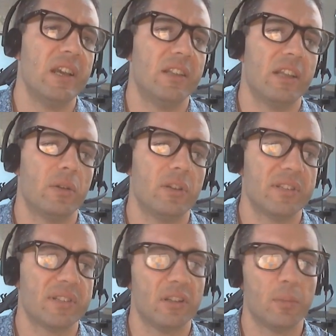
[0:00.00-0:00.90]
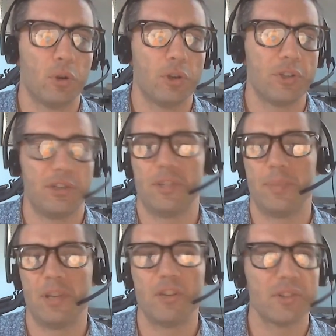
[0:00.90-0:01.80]
they don't necessarily pertain to
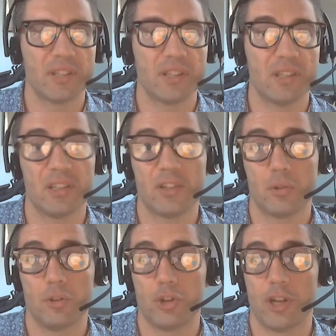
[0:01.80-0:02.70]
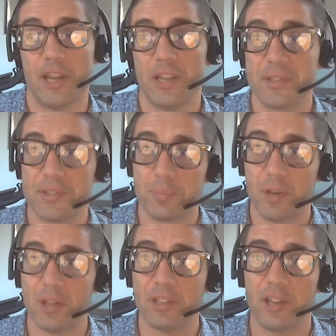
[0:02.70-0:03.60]
spatial statistics or GIS,
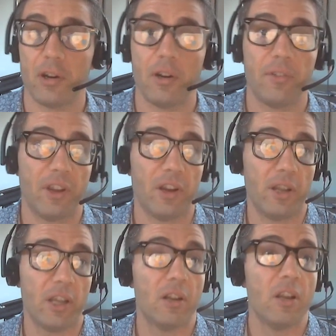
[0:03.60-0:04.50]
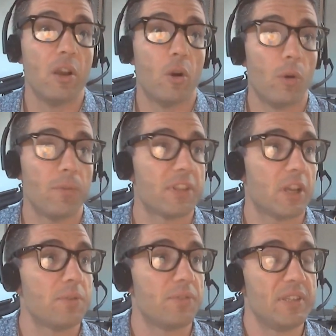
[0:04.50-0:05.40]
but they are there, and
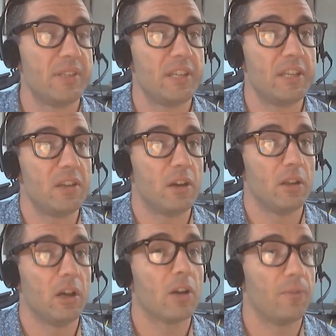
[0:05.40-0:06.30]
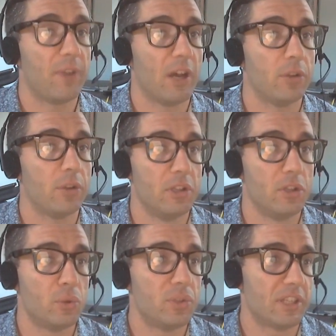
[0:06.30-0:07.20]
oftentimes we see a lot of value in
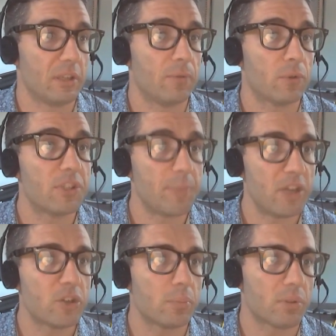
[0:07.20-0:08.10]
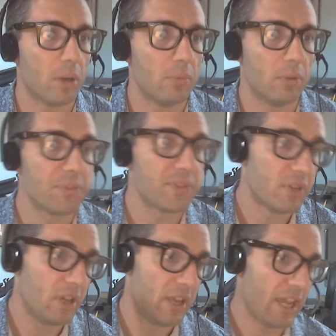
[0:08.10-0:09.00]
using them for spatial problems,
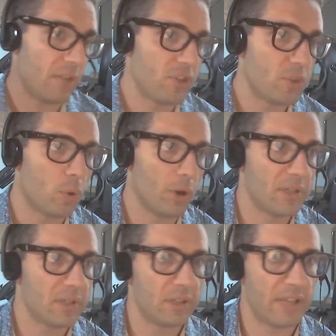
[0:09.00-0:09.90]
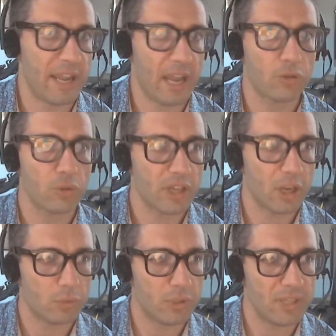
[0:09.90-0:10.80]
at which point they actually
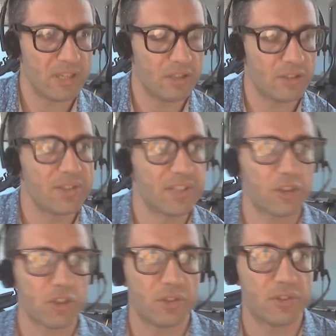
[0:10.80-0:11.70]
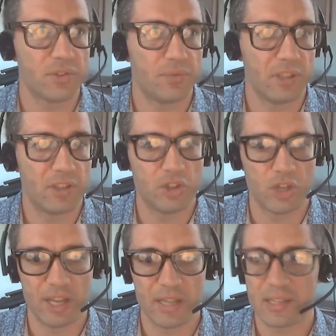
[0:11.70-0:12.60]
come to these intersections with
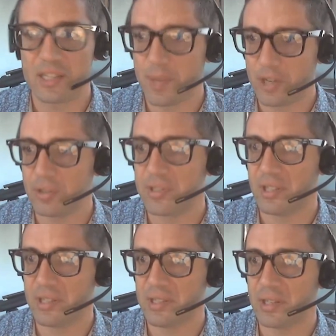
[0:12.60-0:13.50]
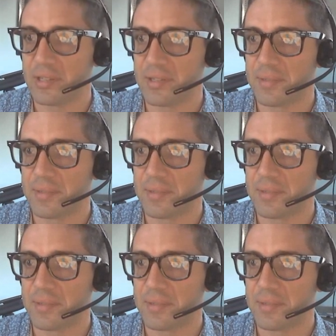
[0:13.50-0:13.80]
GIS and spatial statistics.